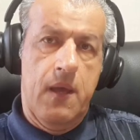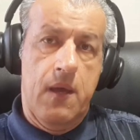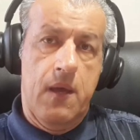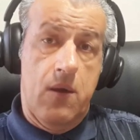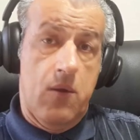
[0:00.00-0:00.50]

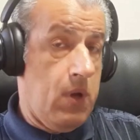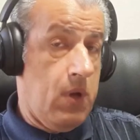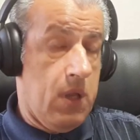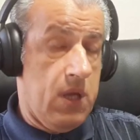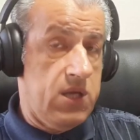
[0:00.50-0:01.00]
Well, I
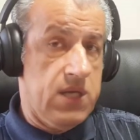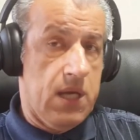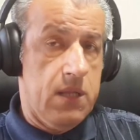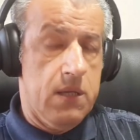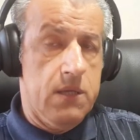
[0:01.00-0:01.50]
shall
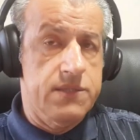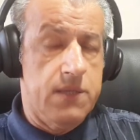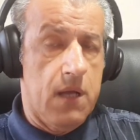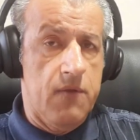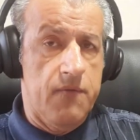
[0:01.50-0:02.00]

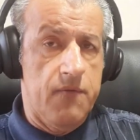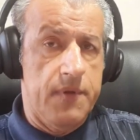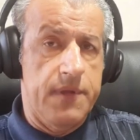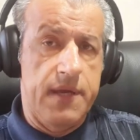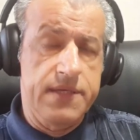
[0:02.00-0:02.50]
solve the
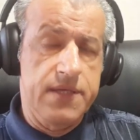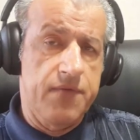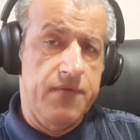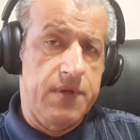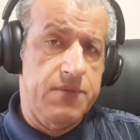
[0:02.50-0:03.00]
rest of this
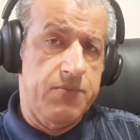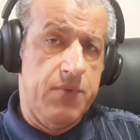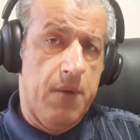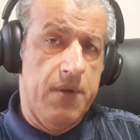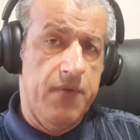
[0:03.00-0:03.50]

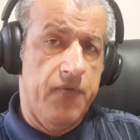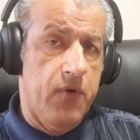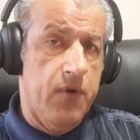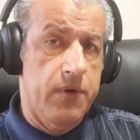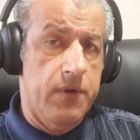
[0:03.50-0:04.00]
problem for
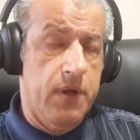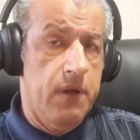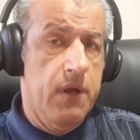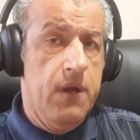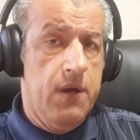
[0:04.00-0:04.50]
the
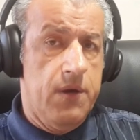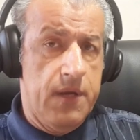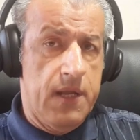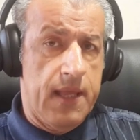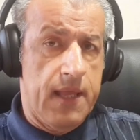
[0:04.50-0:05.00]
real
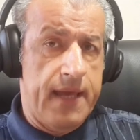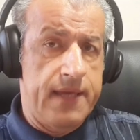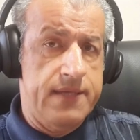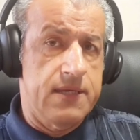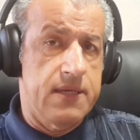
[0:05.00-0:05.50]
gas
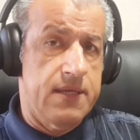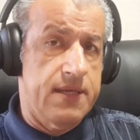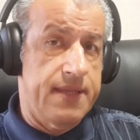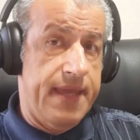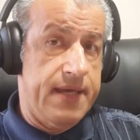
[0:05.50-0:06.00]
in the
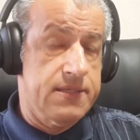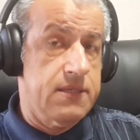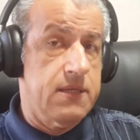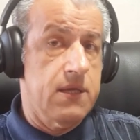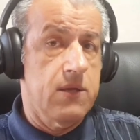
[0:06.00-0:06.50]
next
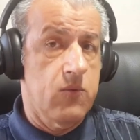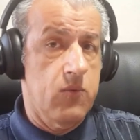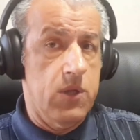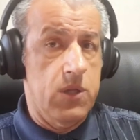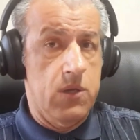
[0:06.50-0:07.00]
video.
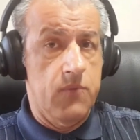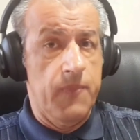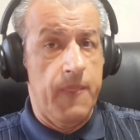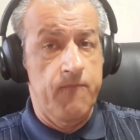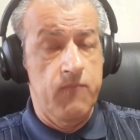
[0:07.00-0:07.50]

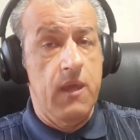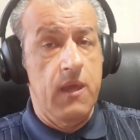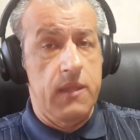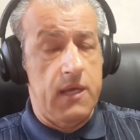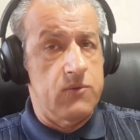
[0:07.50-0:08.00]
Thanks
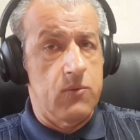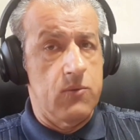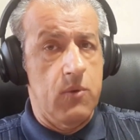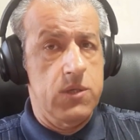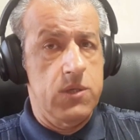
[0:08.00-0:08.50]
for
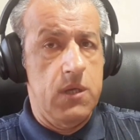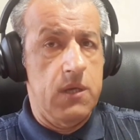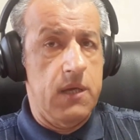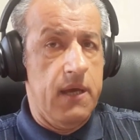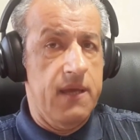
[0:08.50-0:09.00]
watching
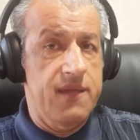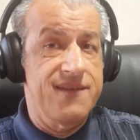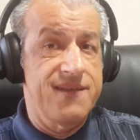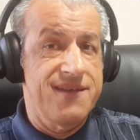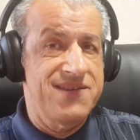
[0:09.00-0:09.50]
and
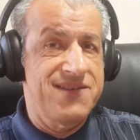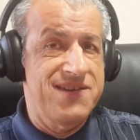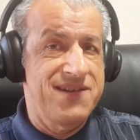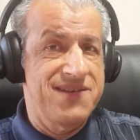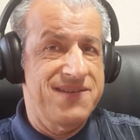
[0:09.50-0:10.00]

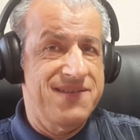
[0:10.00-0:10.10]
cheers.